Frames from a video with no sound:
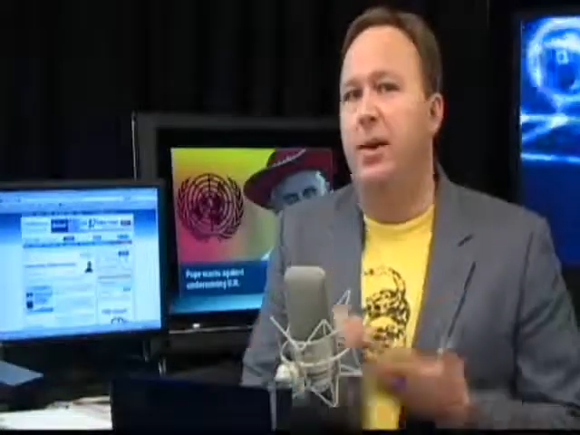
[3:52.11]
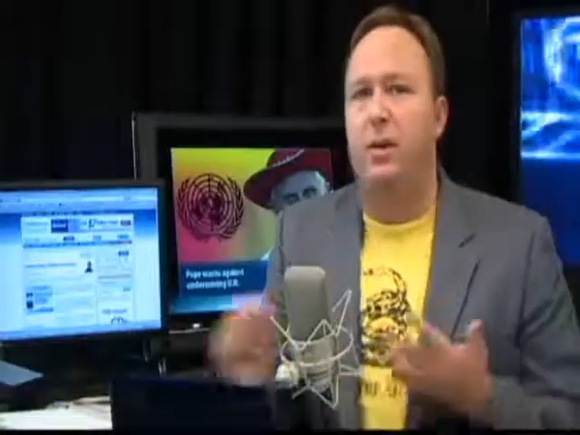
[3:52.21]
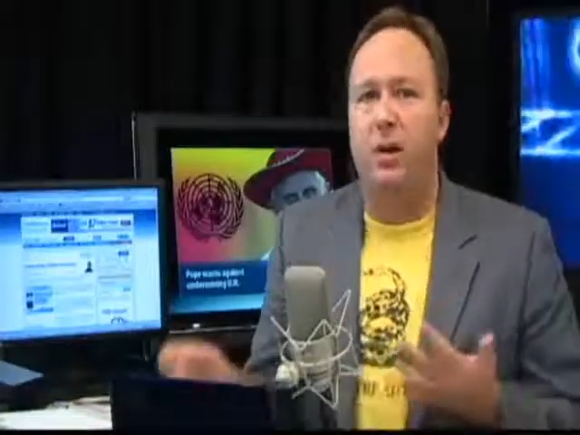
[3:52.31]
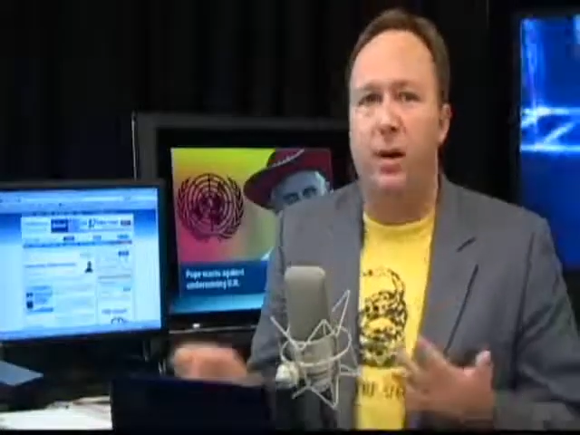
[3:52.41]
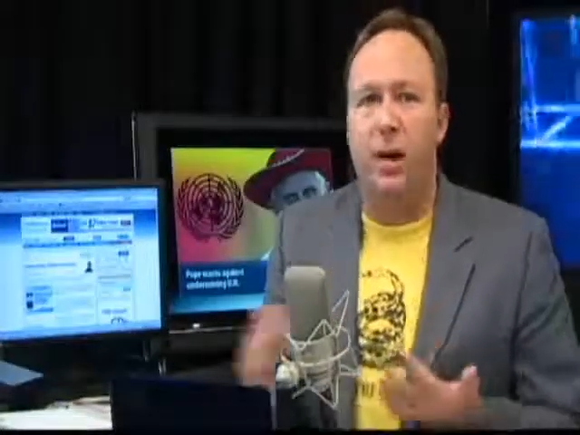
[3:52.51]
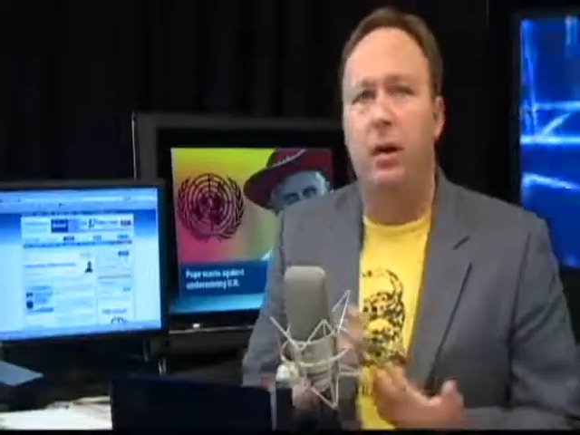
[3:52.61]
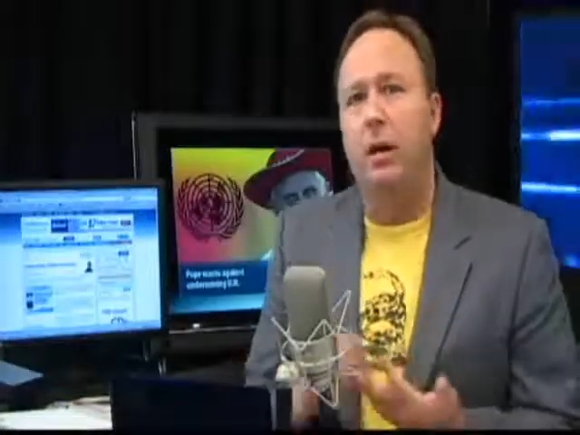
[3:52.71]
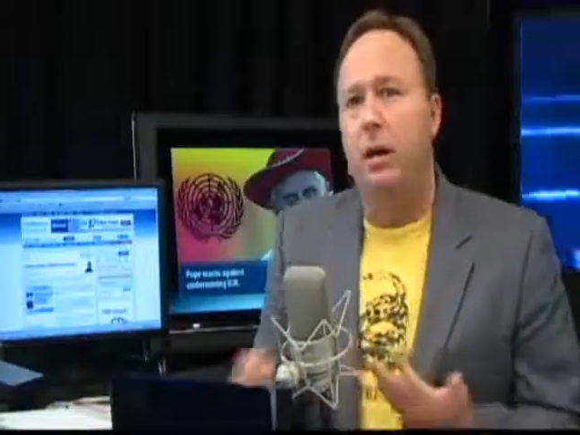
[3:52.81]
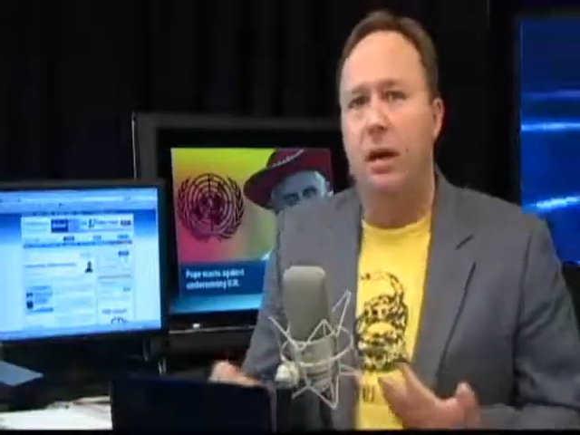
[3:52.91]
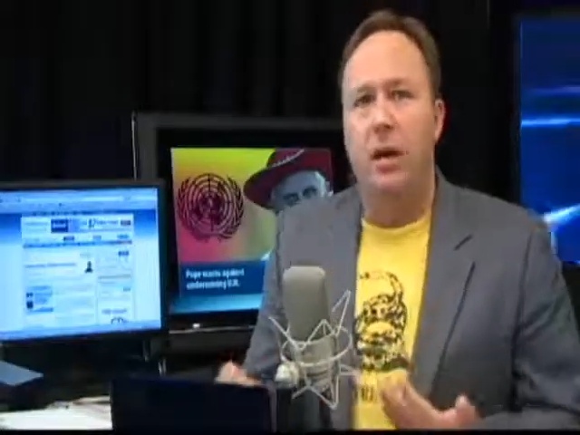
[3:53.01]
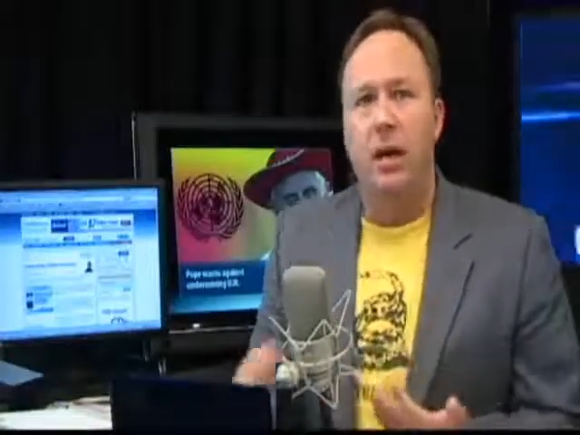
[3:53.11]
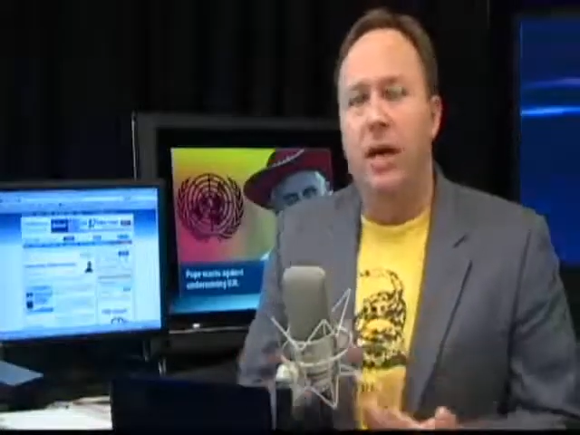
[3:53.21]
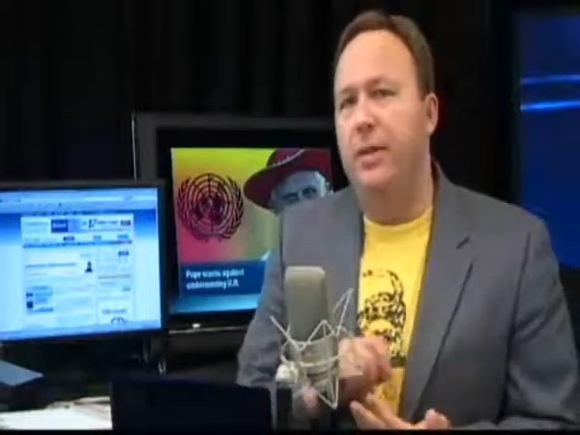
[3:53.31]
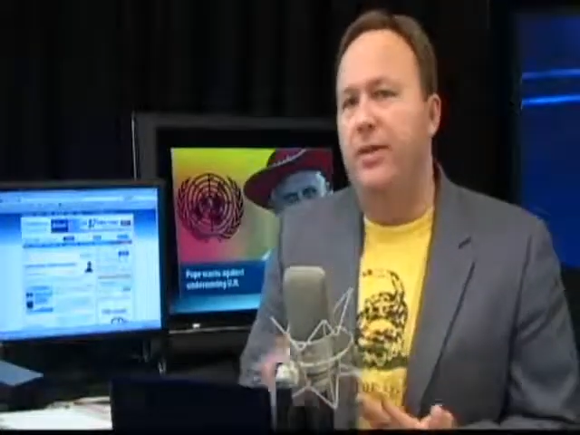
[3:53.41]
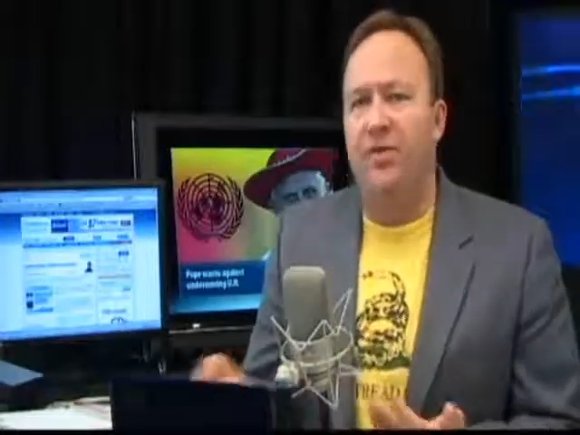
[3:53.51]
you're doing
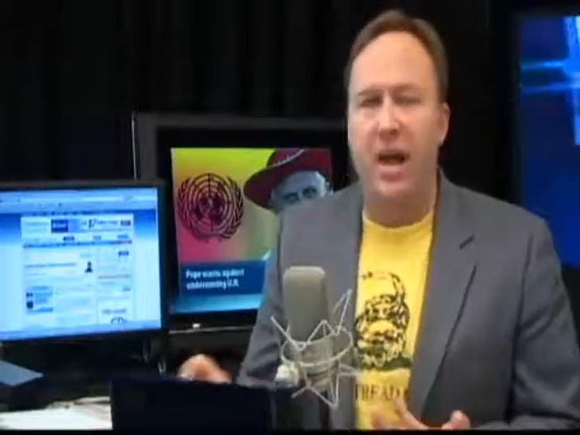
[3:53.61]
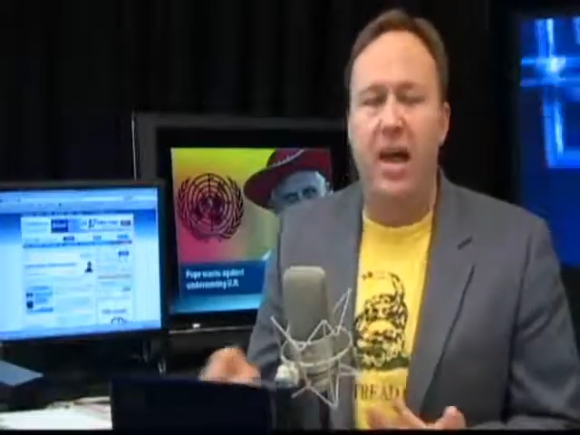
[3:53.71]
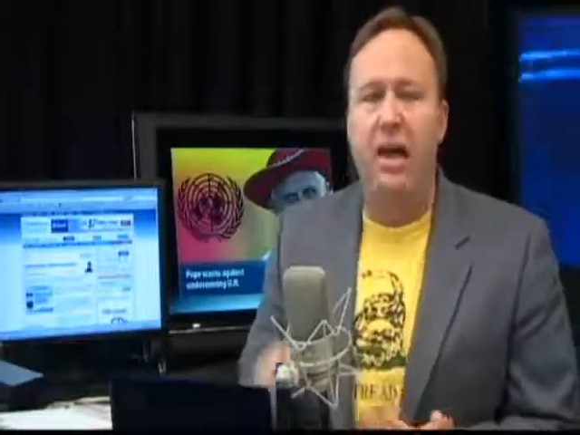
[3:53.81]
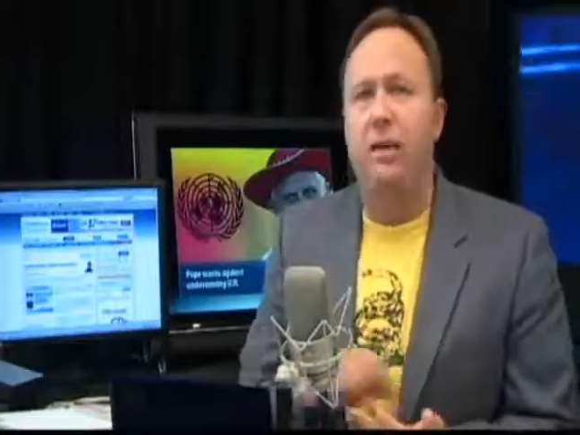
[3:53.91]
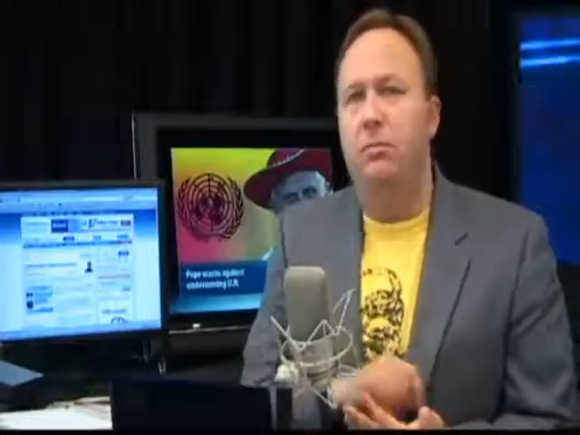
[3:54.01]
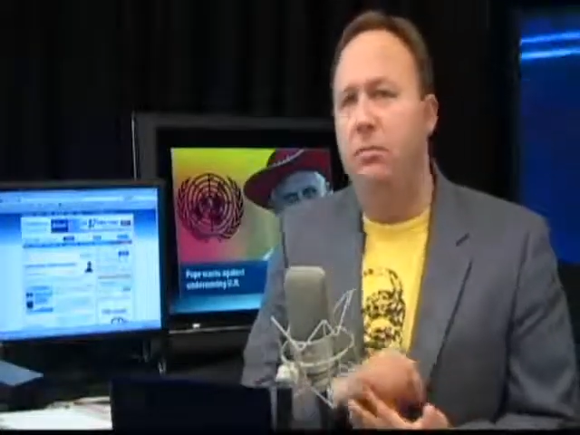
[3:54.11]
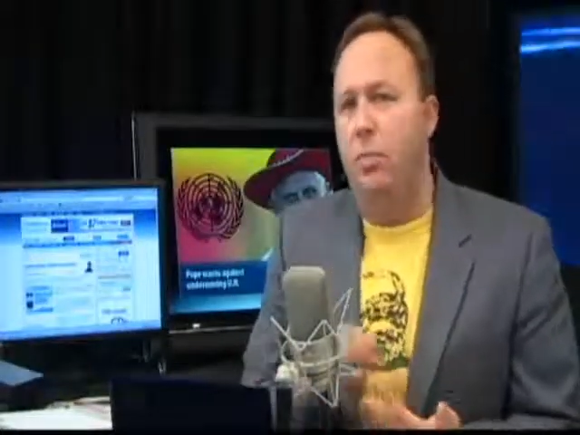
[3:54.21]
in the Fed,